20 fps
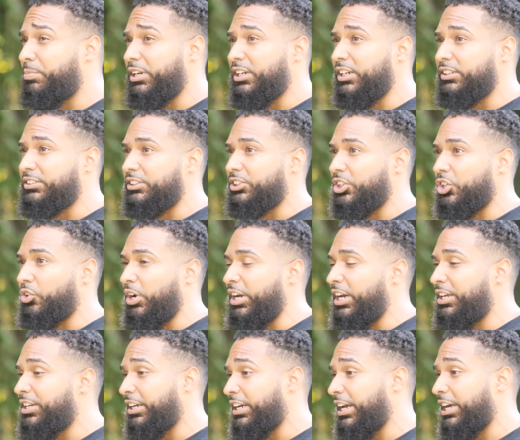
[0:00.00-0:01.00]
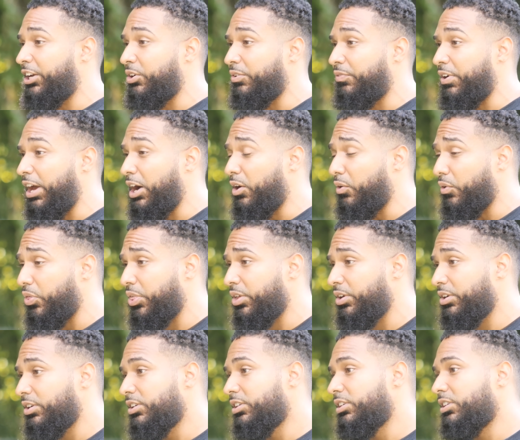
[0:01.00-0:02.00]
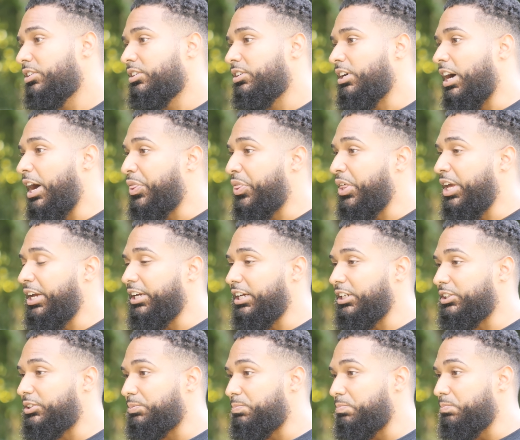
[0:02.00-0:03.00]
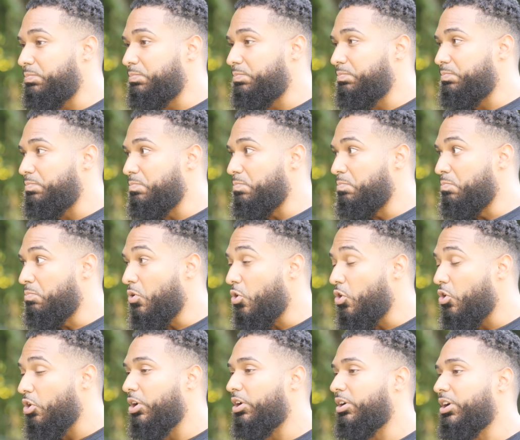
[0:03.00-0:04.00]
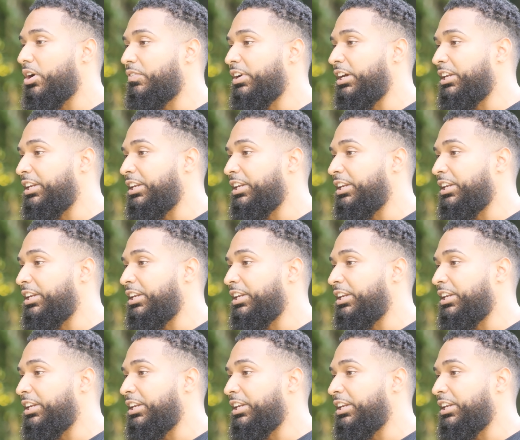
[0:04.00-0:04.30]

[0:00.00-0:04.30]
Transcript: because it's a great indicator of health. I think it's more of an